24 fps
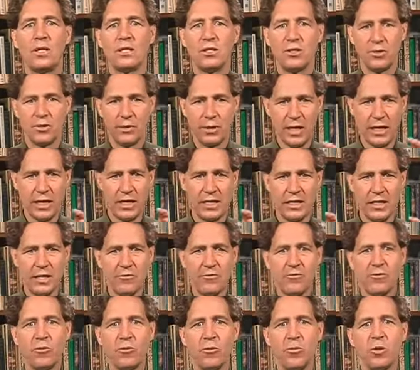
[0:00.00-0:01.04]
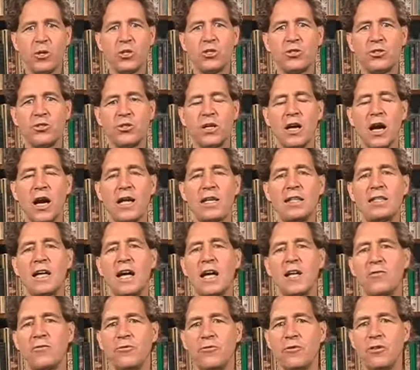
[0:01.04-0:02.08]
So we get a different moisture
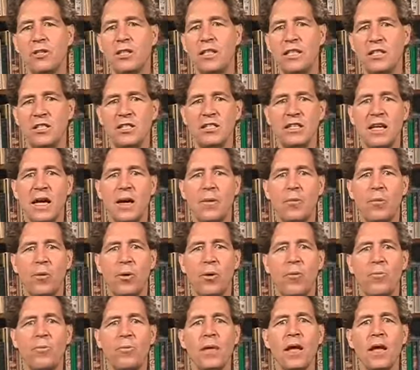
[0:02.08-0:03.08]
content for each sample.